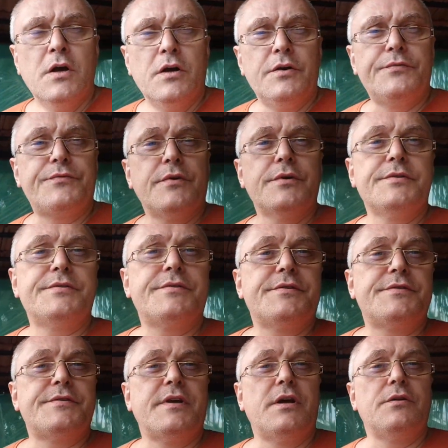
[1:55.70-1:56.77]
Of course,
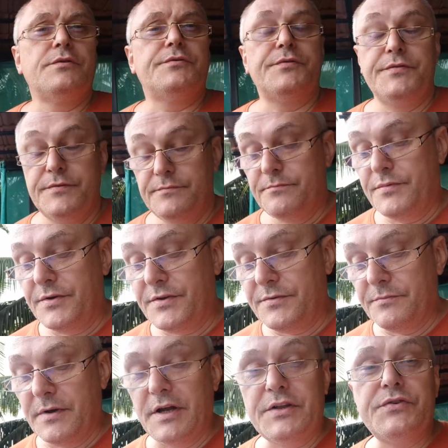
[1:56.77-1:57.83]
sounds
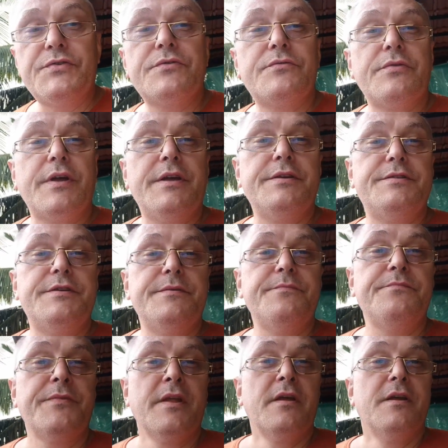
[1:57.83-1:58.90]
pretty much
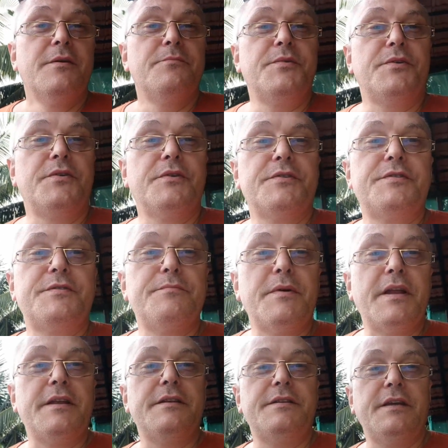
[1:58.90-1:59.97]
crazy, because
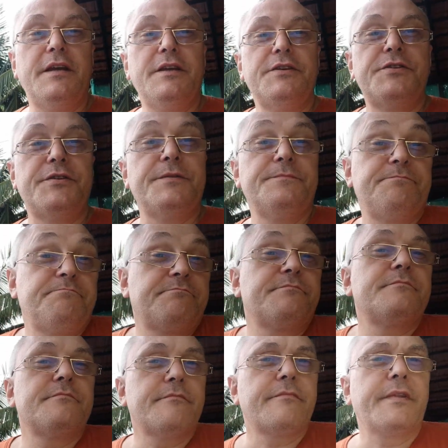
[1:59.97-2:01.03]
meditation
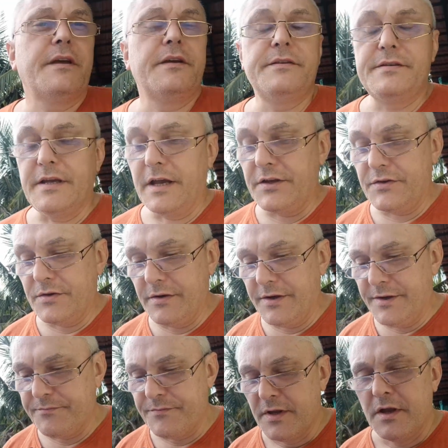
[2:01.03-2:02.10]
is
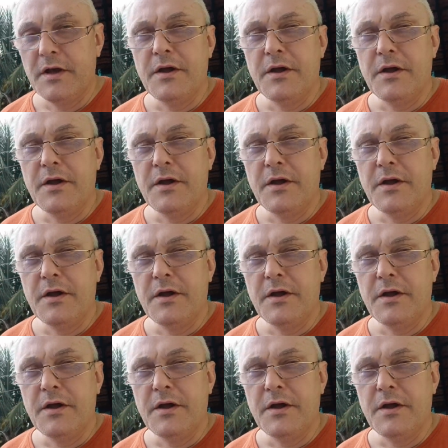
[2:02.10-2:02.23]
actually a